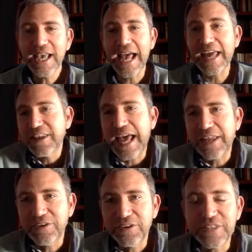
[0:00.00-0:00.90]

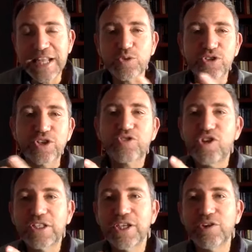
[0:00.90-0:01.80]
And that's also the
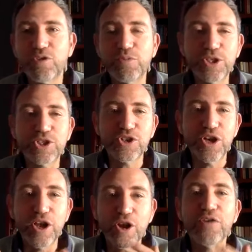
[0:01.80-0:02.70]
criteria in which
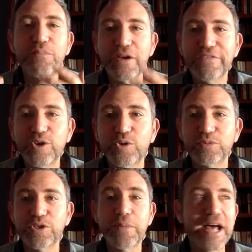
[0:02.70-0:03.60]
a lot of my
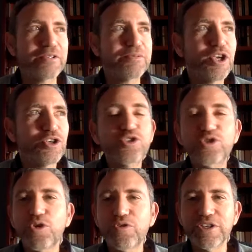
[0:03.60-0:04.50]
films about
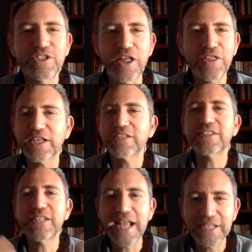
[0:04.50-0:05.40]
stories that I think
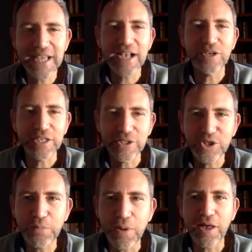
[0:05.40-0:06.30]
stand out and
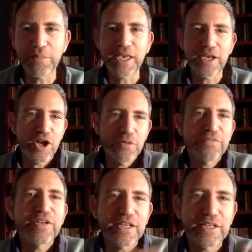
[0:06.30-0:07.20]
inspire me and
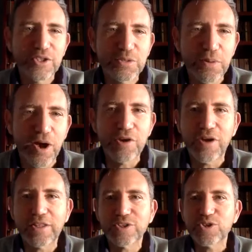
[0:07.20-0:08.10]
hopefully can inspire
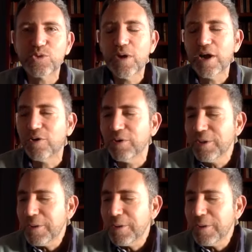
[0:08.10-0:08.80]
others as well.